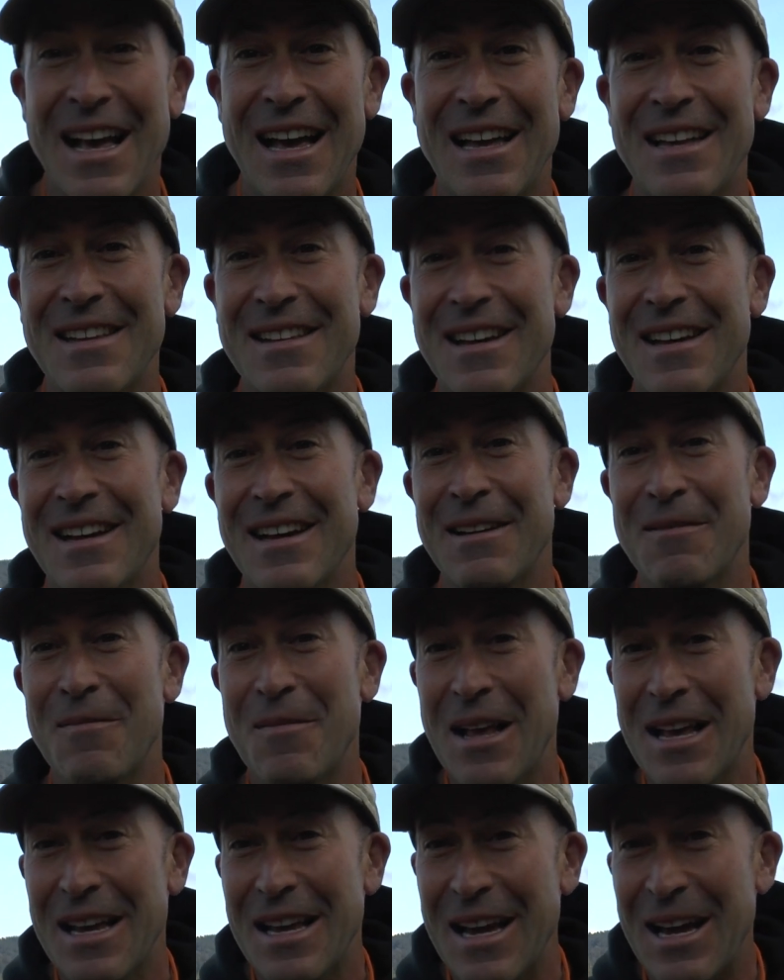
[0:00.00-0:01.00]
And
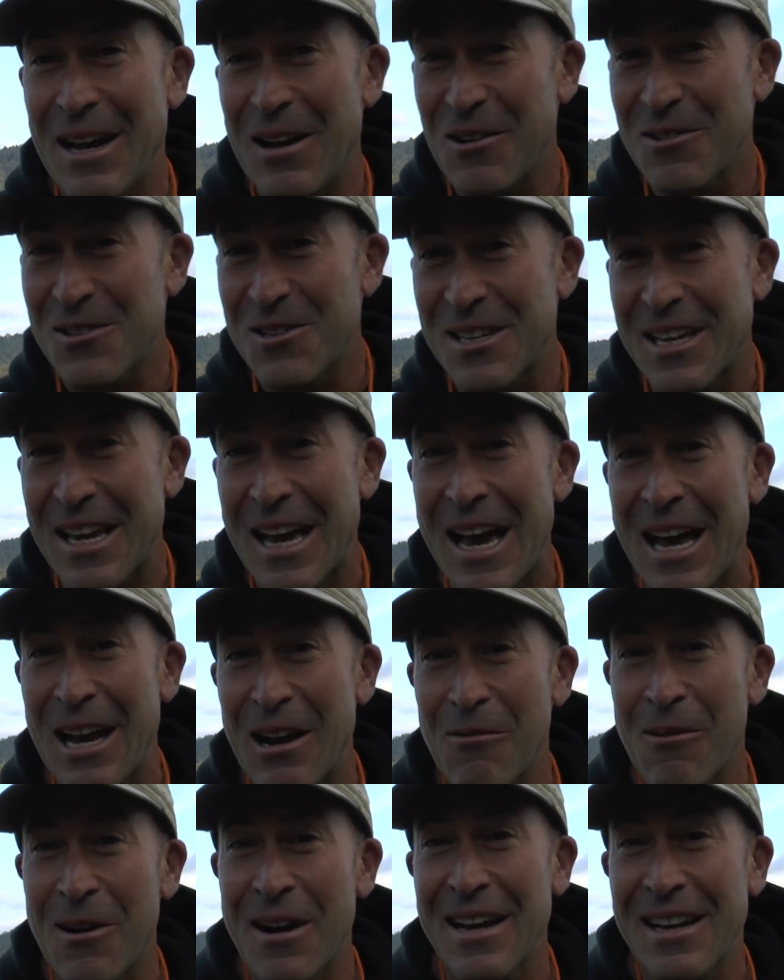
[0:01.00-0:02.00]
yeah, I'll just get
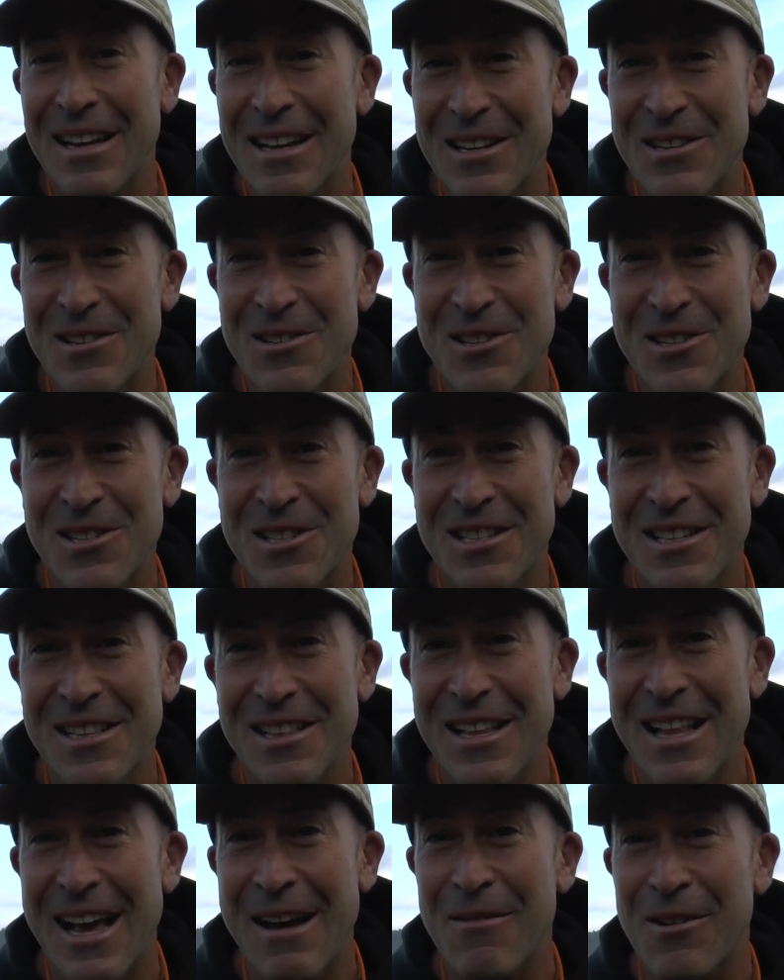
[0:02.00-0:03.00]
out of the way and let you just
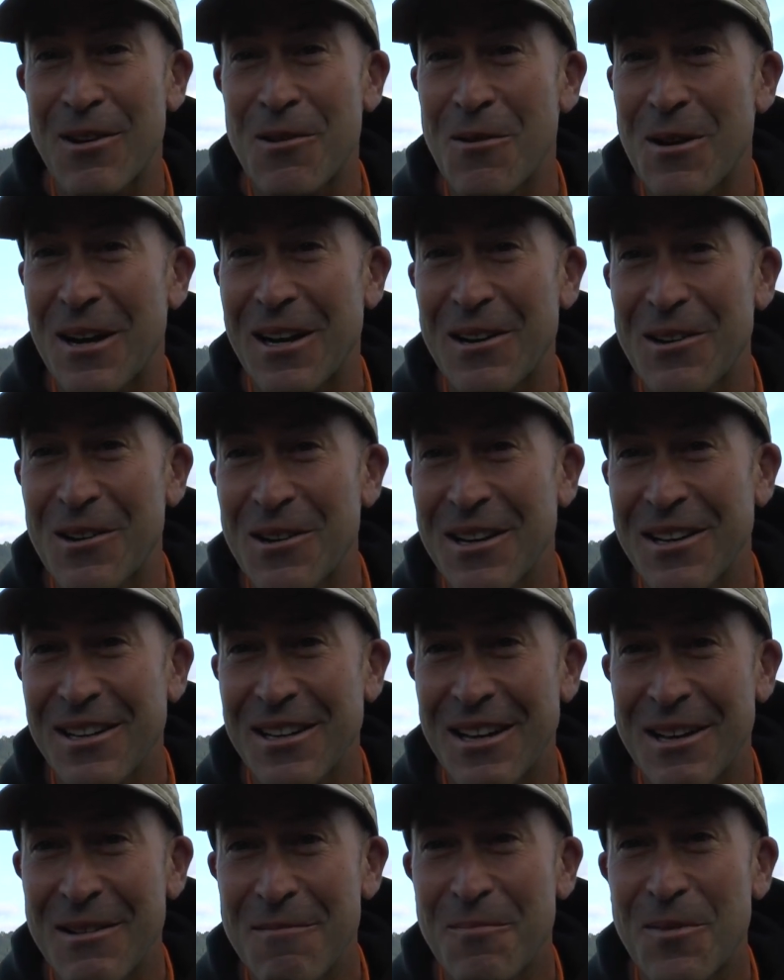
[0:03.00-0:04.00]
have a quick look at
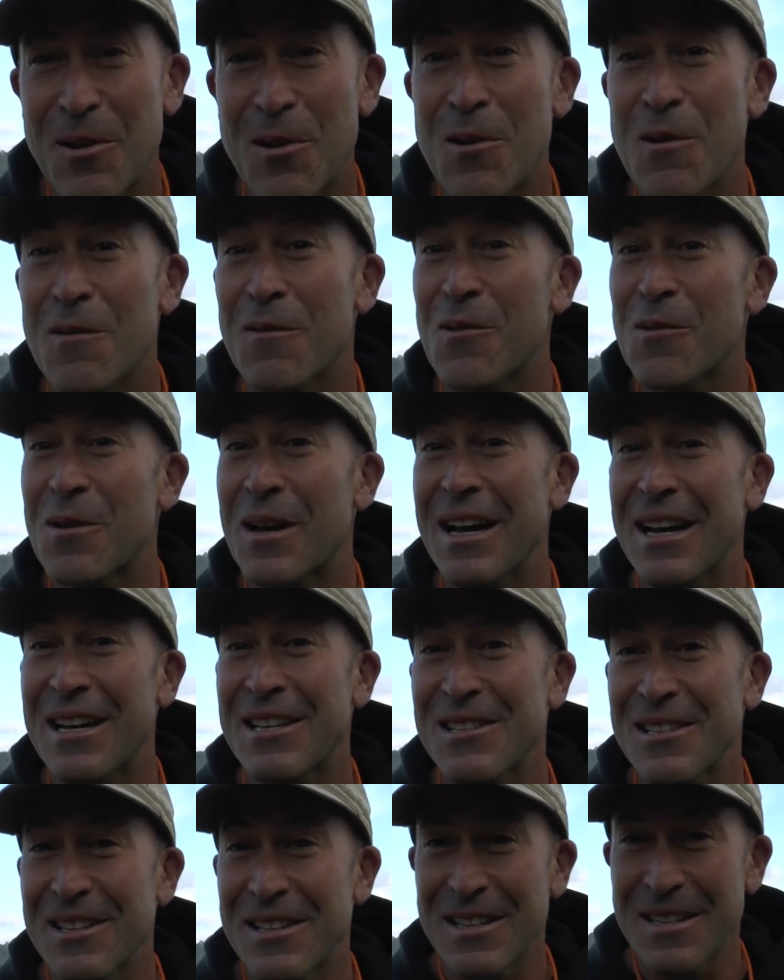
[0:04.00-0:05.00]
the beautiful
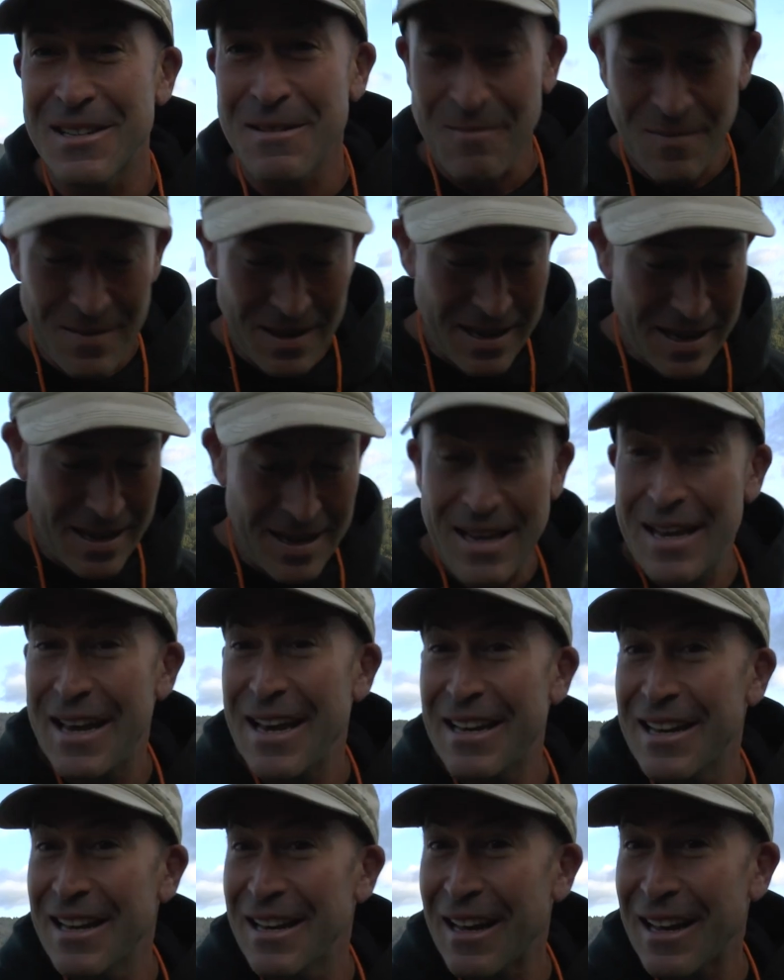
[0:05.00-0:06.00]
Cassien
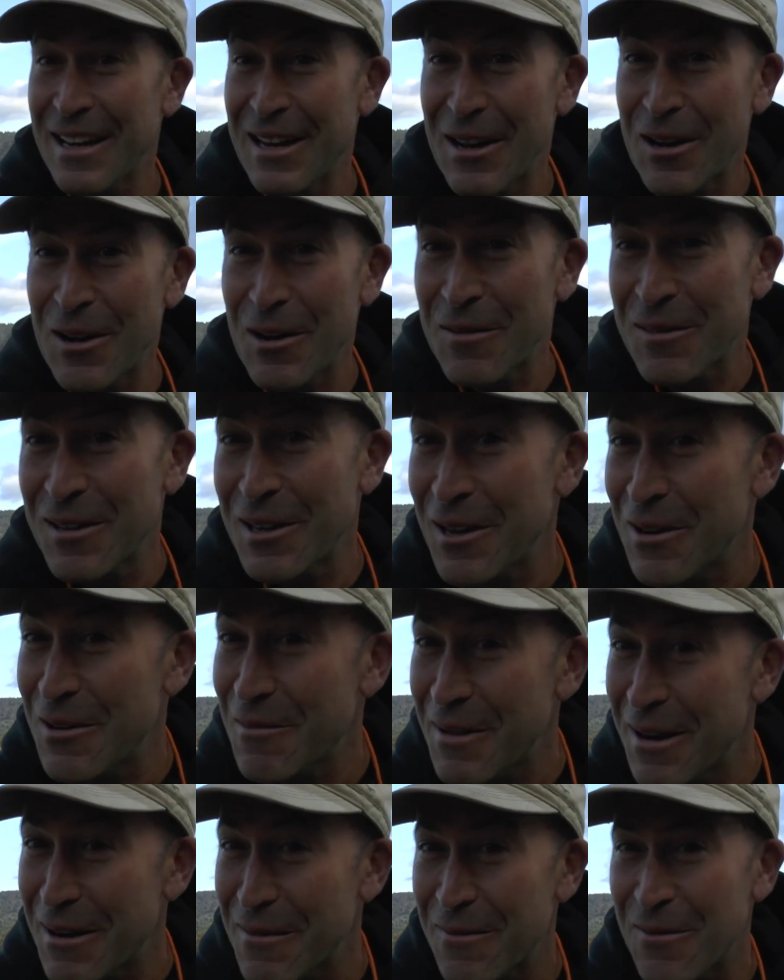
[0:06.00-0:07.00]
in the late afternoon,
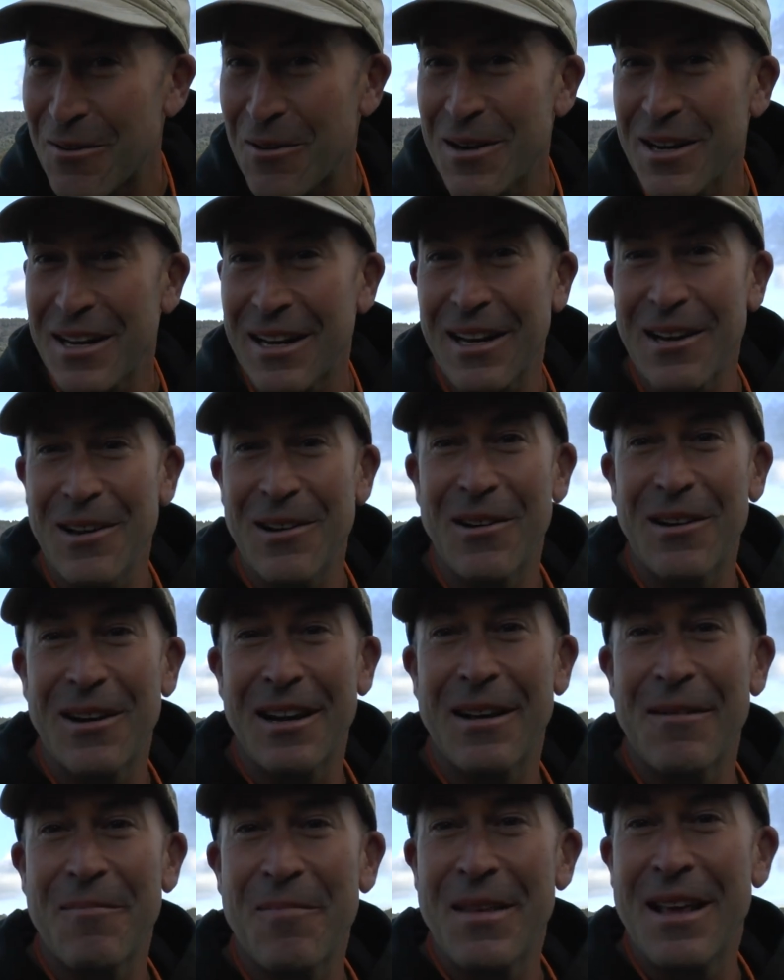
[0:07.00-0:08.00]
about 3
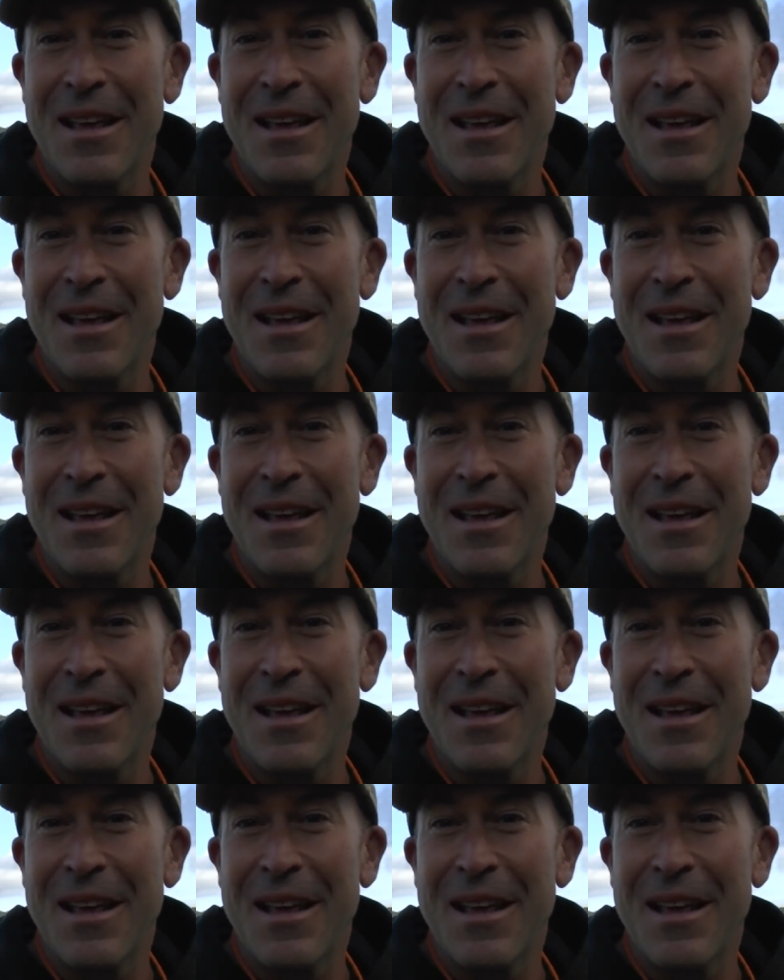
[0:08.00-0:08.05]
o'clock.